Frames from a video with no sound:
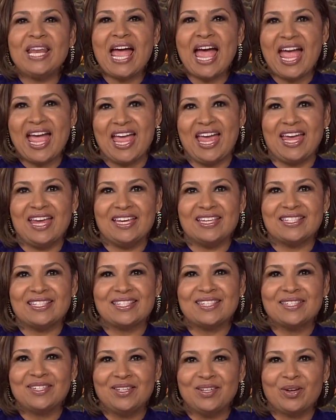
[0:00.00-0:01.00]
Hayes
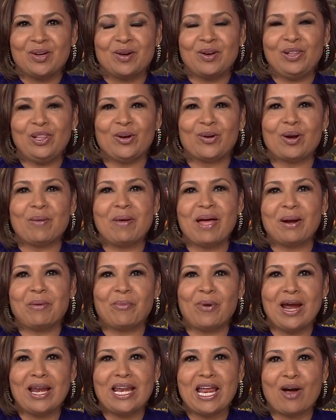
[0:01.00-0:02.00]
you're going to learn about him
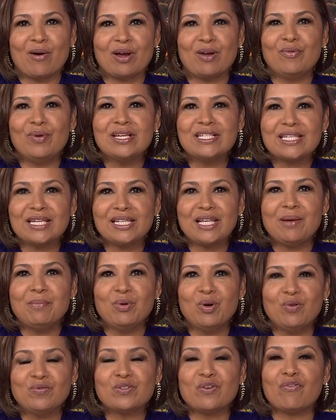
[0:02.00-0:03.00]
right now. He recently
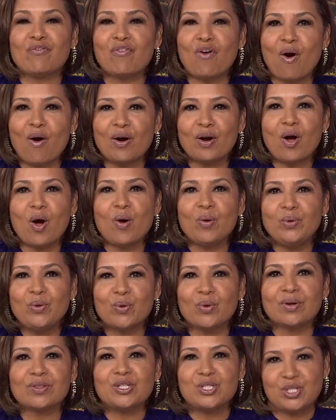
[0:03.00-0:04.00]
moved to Fargo,
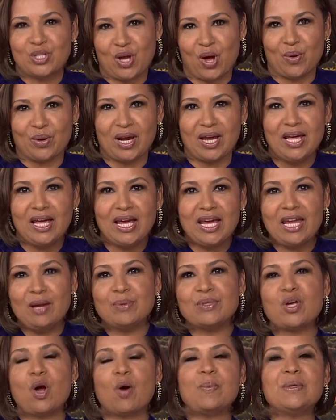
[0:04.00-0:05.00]
North Dakota. He
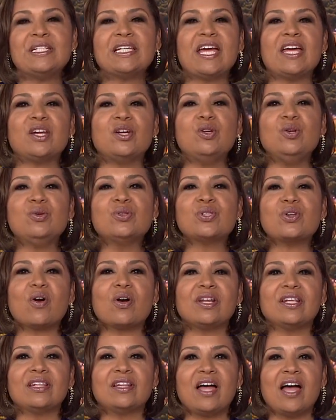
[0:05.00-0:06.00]
was hoping to get a new start
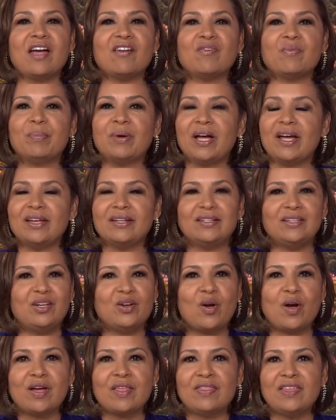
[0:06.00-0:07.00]
in life, but you know
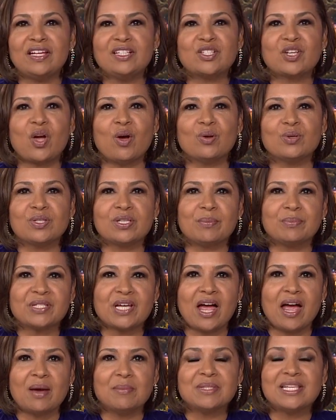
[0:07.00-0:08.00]
how things go
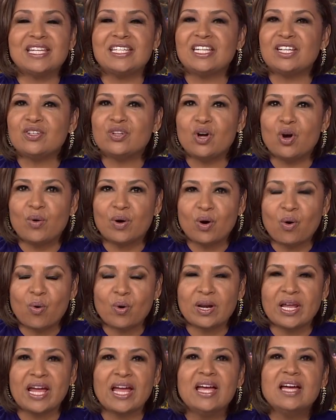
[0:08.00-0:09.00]
sometimes. They didn't go
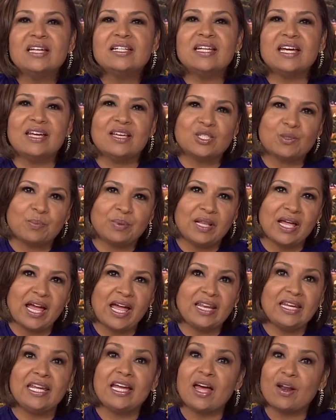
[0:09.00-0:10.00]
according to his
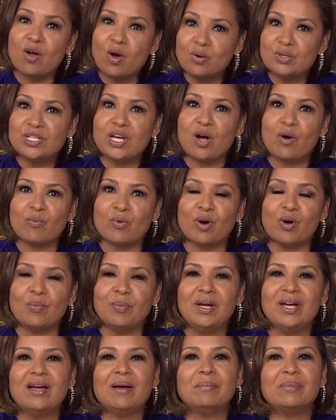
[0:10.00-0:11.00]
plan. He got a hotel room,
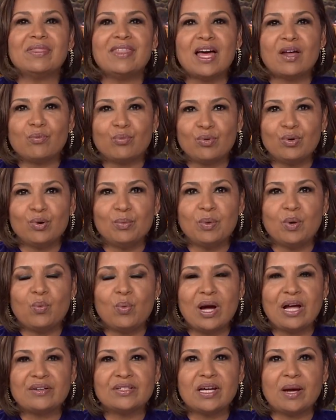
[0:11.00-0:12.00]
but that room
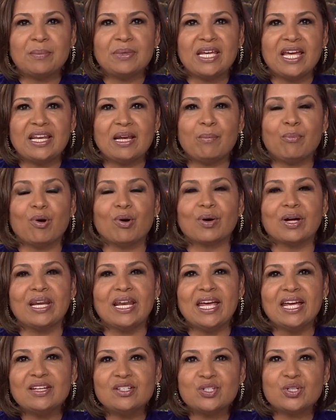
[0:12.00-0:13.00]
wound up getting broken
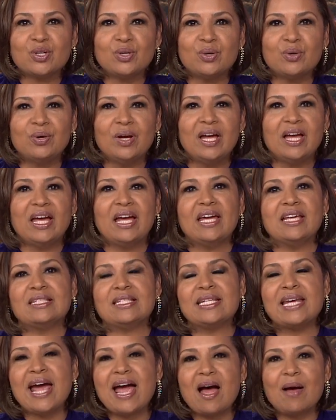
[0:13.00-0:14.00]
into. His
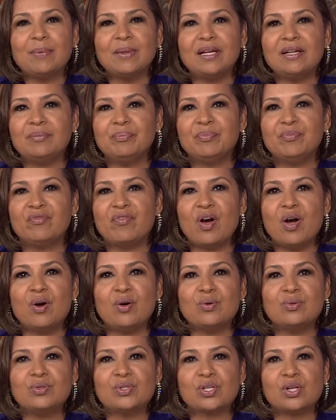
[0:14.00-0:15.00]
tablet,
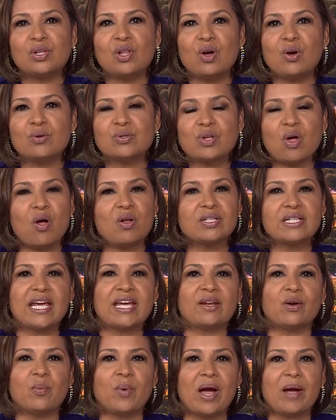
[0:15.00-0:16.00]
phones, clothes, all
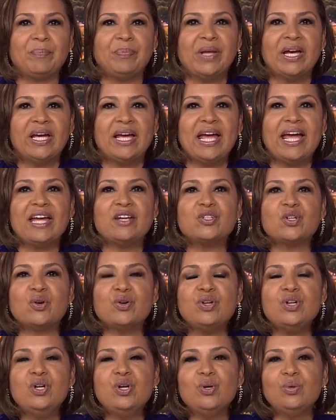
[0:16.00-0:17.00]
taken away. Enter
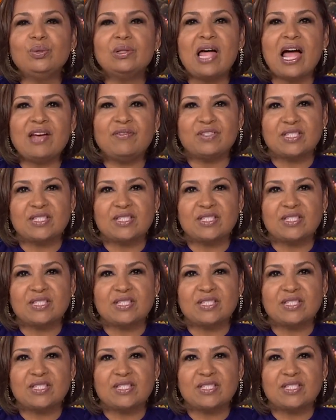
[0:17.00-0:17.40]
New Life